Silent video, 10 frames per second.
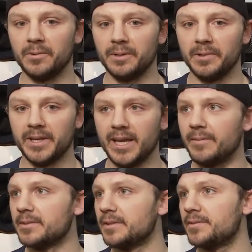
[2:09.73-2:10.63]
We
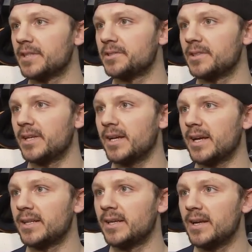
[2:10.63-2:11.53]
came in refreshed today,
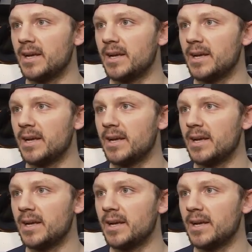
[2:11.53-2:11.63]
had